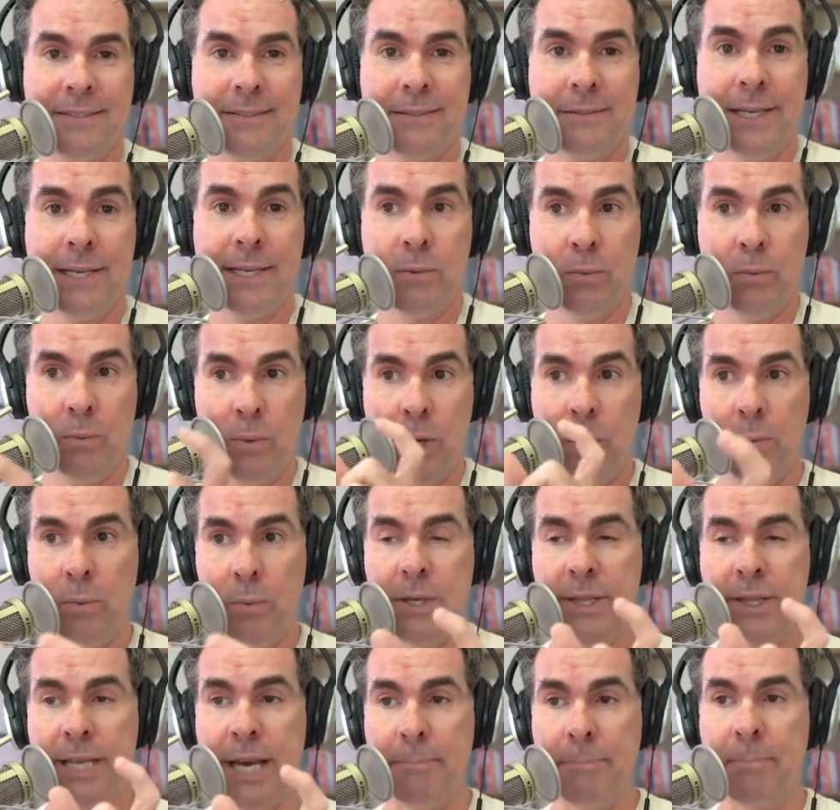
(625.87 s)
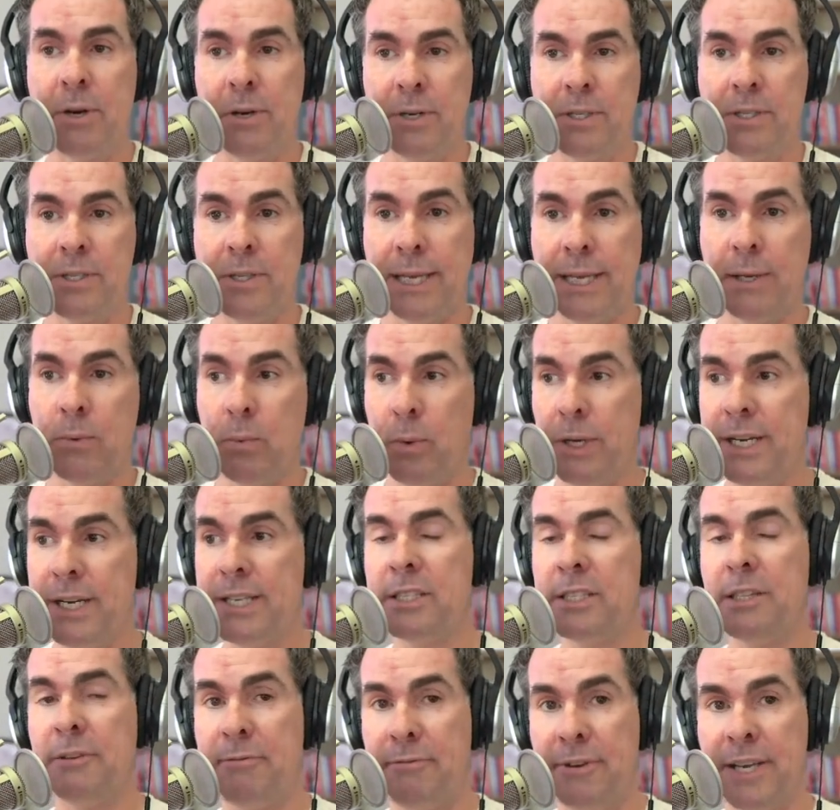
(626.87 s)
Like, what would that person, like, what is
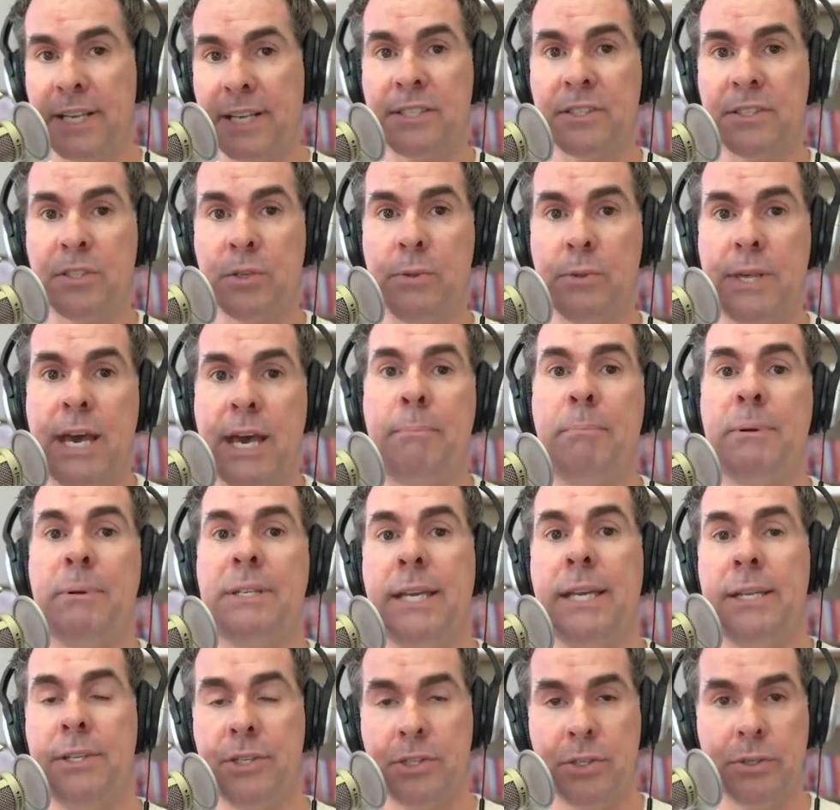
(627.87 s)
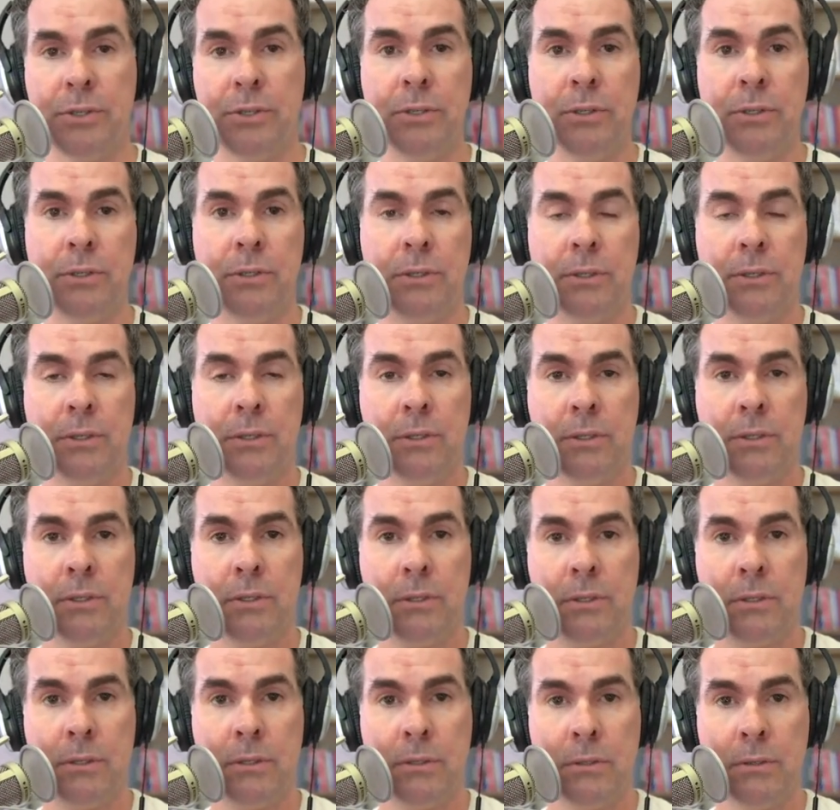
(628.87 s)
the fix to that potential
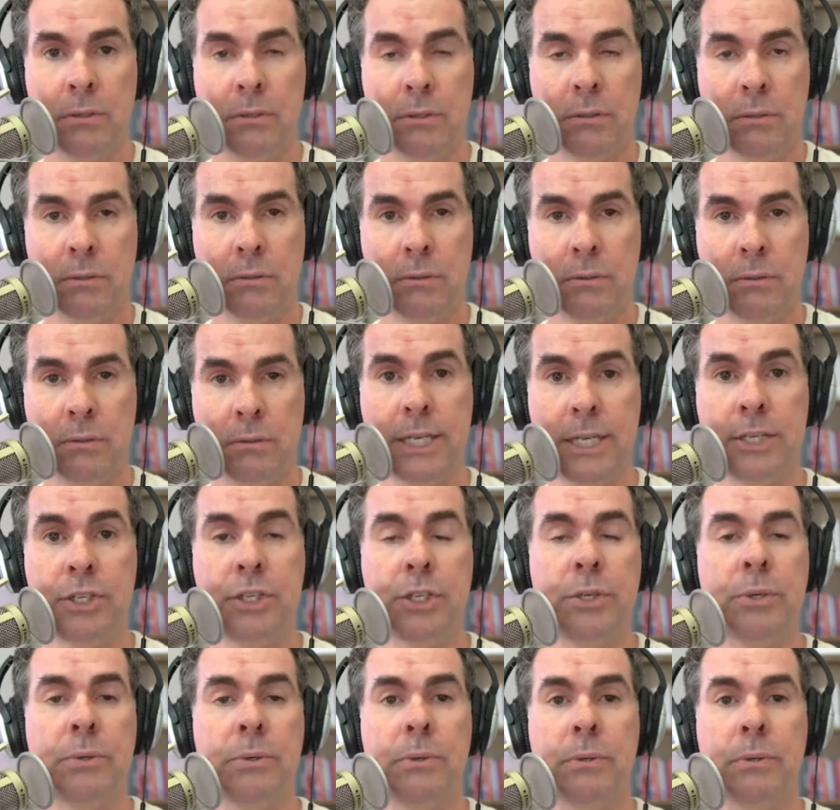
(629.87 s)
issue?